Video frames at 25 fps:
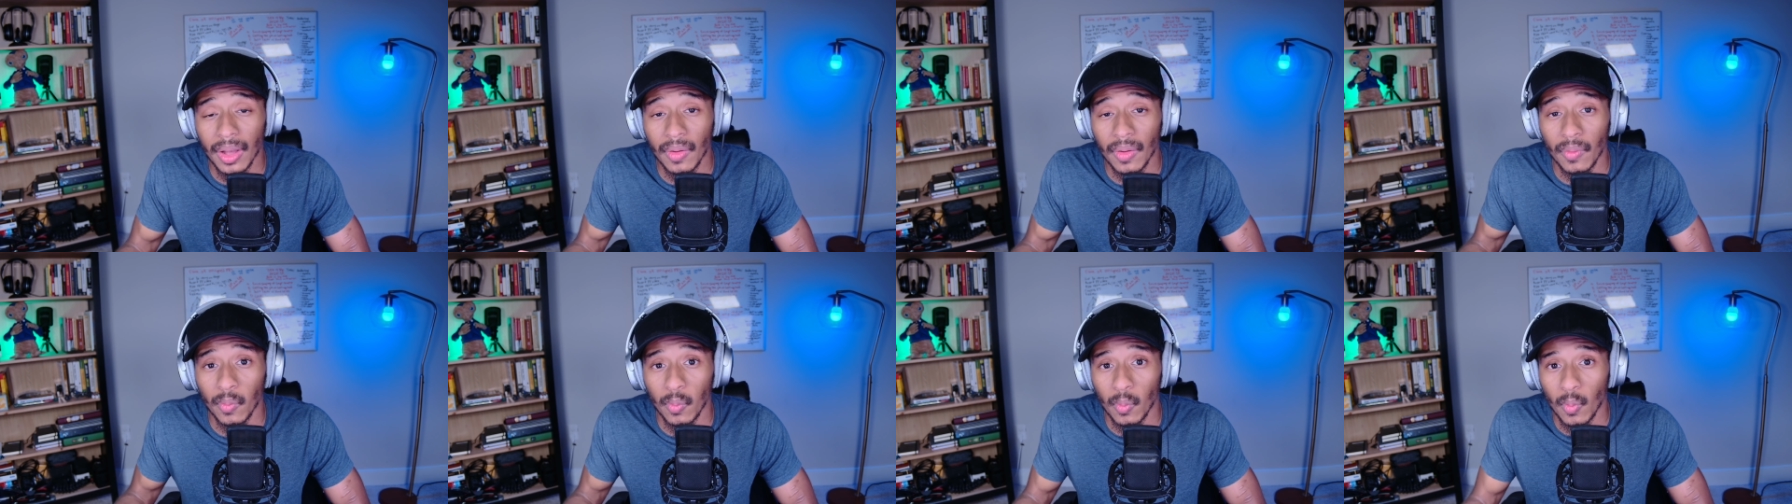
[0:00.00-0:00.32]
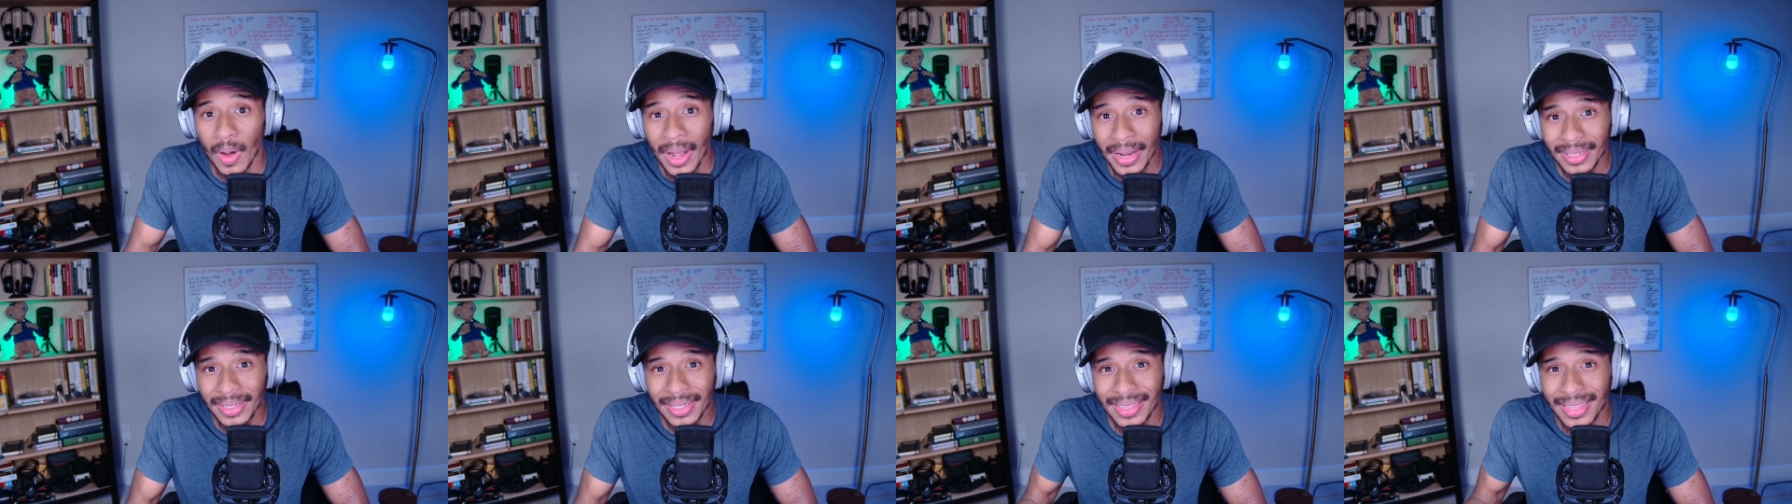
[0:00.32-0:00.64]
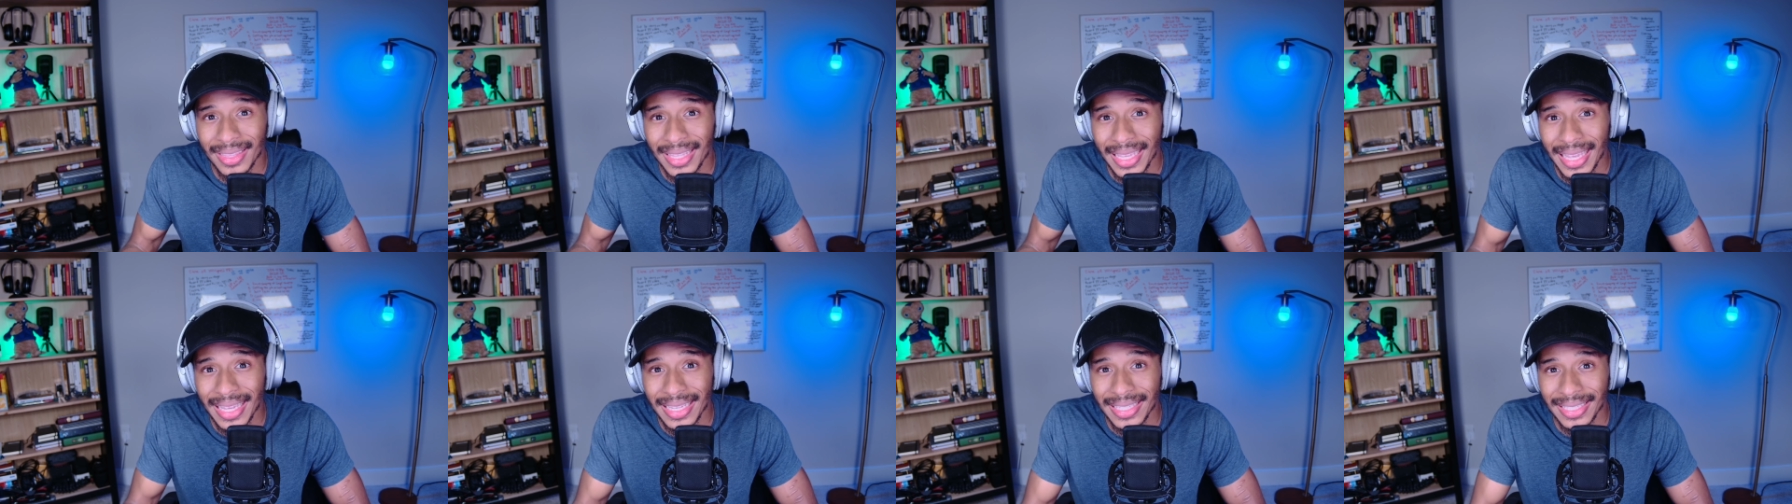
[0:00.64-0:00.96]
of what
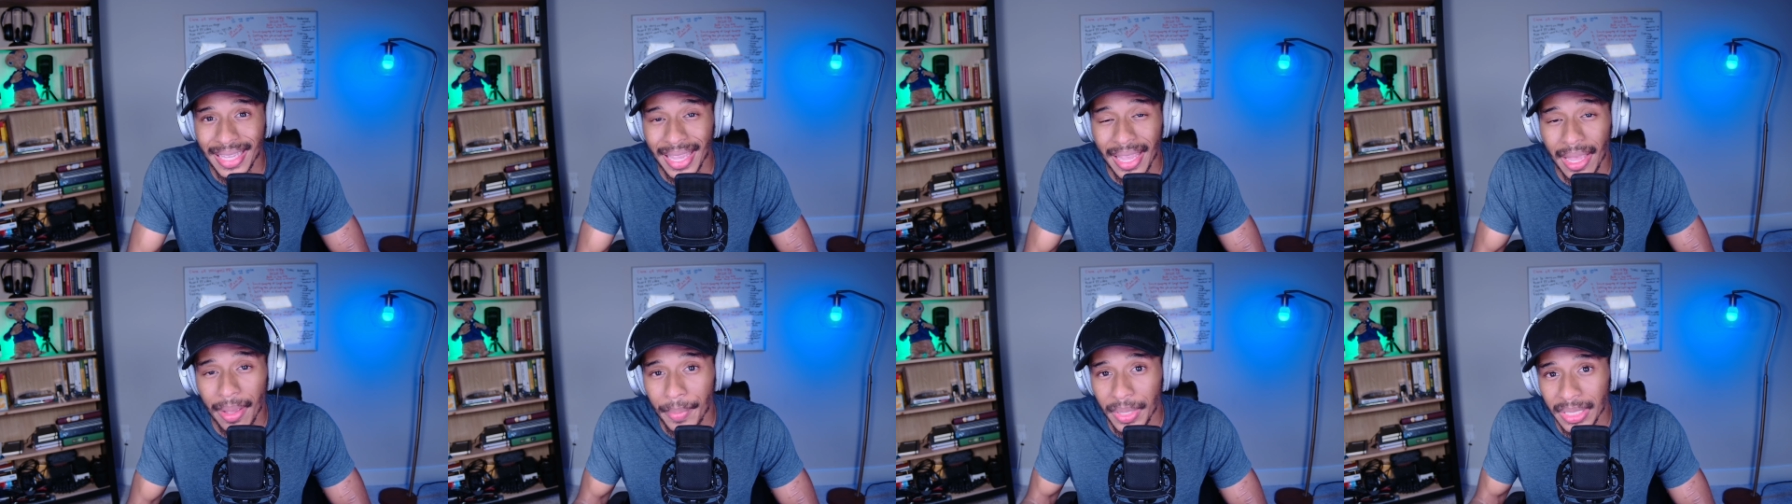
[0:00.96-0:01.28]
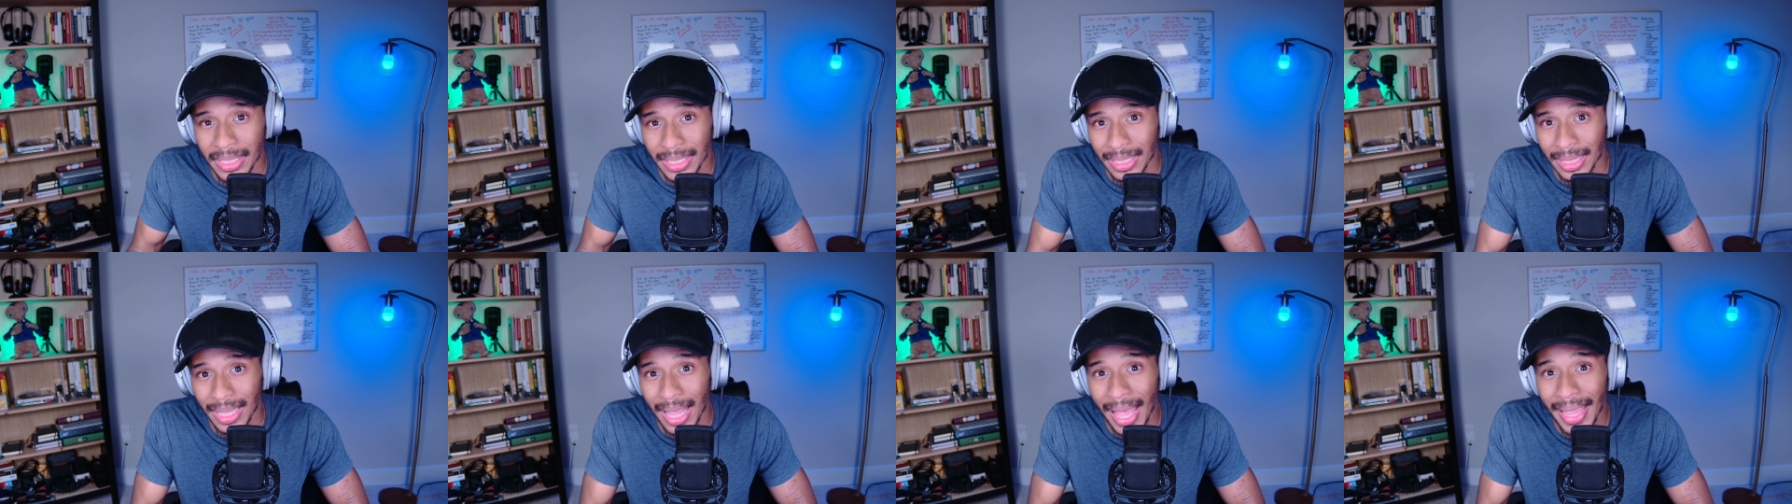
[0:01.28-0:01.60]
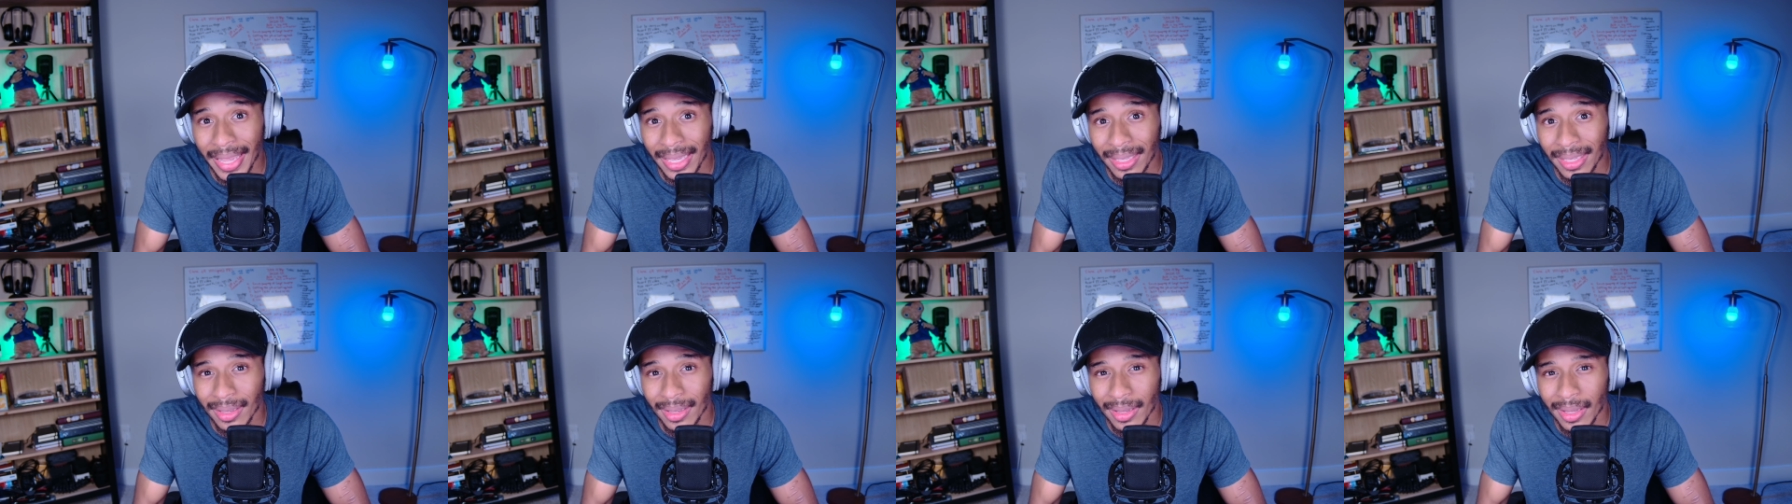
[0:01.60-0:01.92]
the exam is
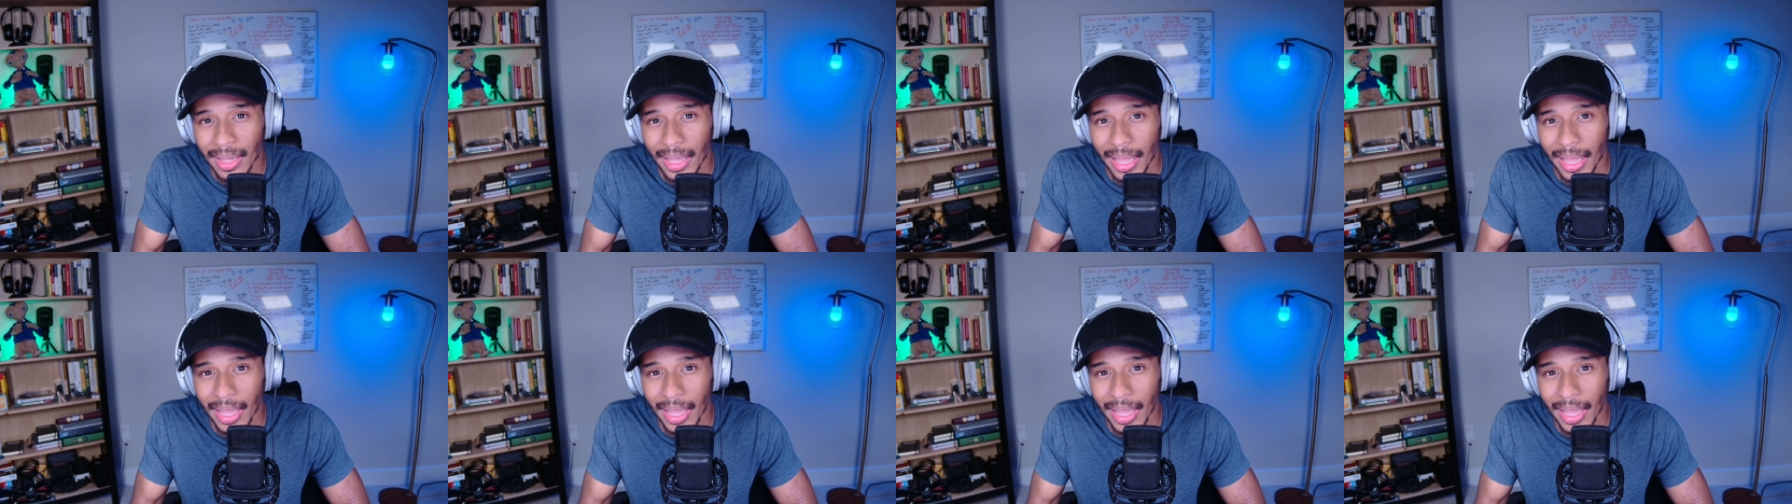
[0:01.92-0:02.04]
like